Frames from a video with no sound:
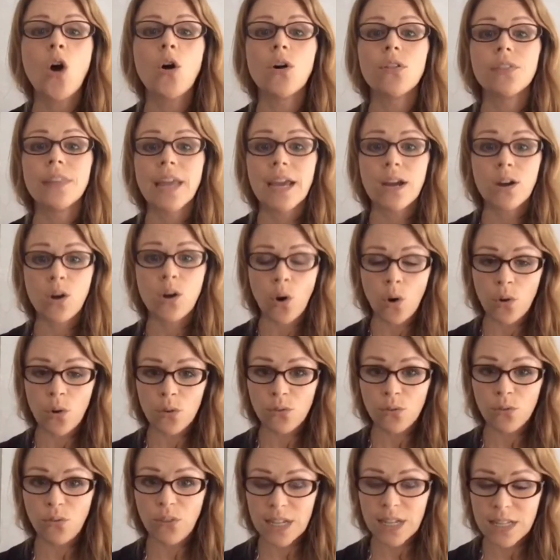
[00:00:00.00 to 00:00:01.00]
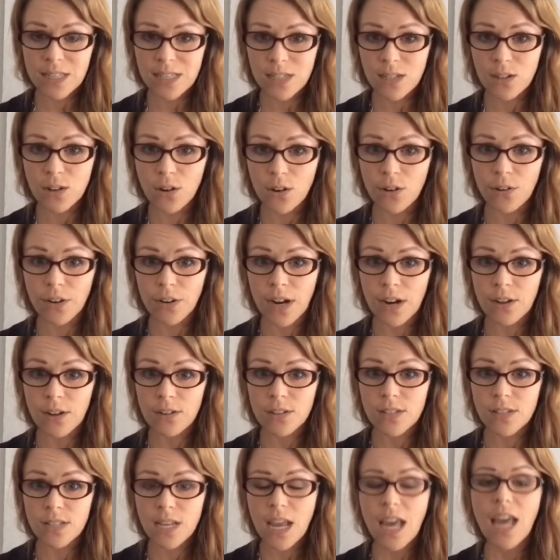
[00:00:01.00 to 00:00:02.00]
on their conflict
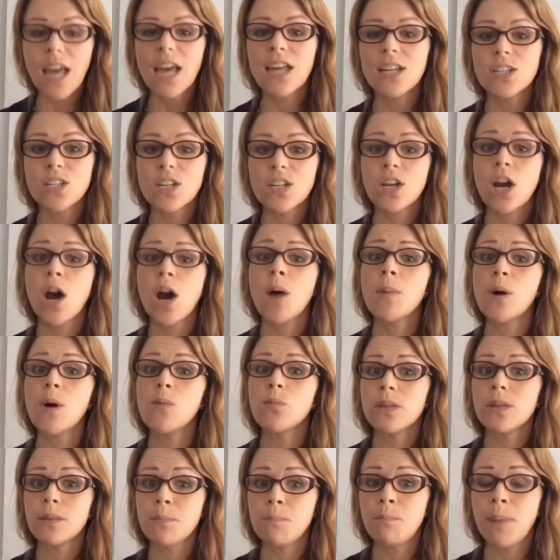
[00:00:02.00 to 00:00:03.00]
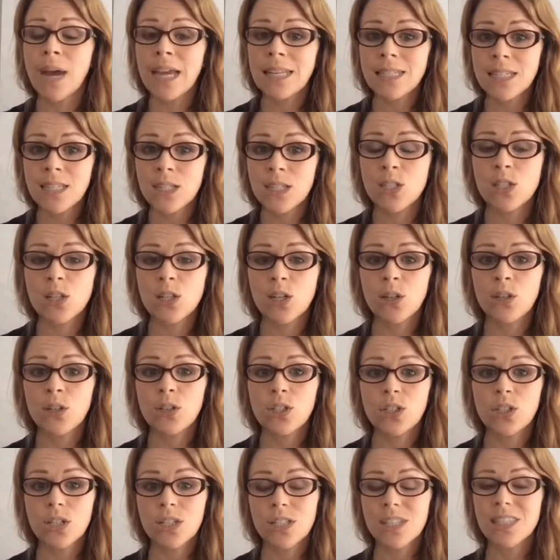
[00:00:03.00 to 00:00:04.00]
scenarios and to come up with better
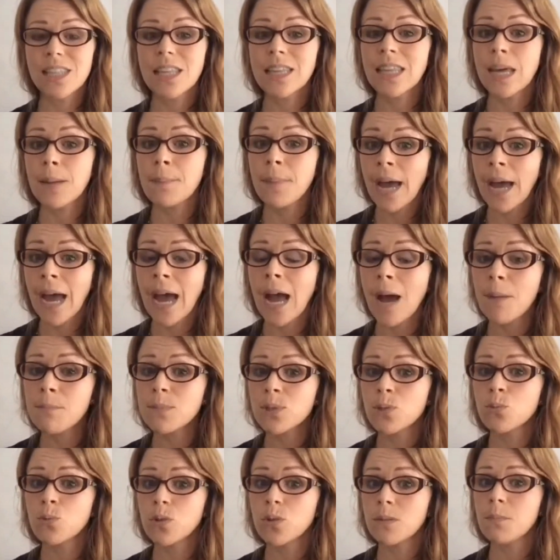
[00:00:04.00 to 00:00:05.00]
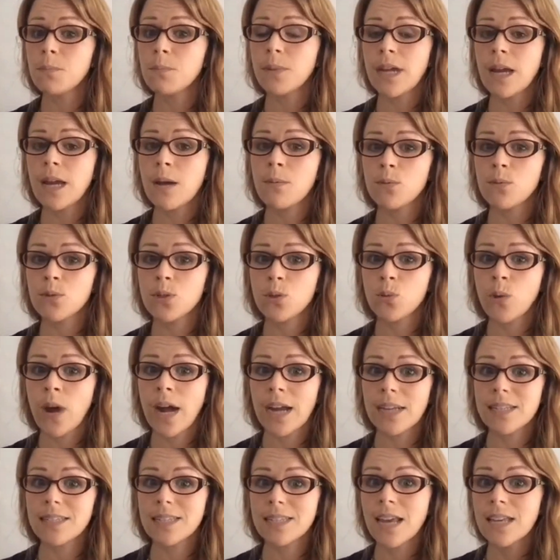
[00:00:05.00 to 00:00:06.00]
solutions that they perhaps wouldn't be able to
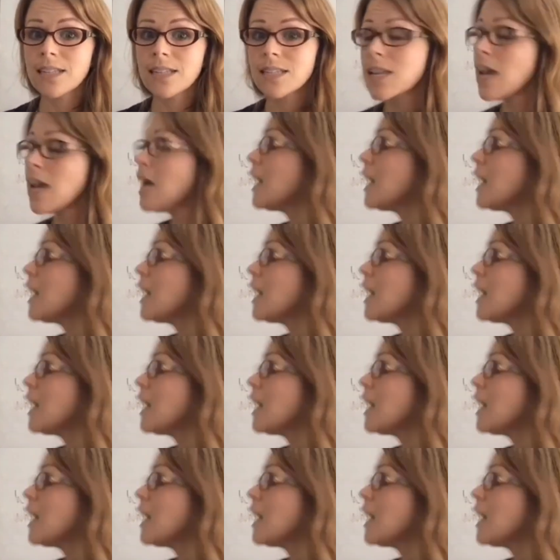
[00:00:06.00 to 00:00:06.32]
access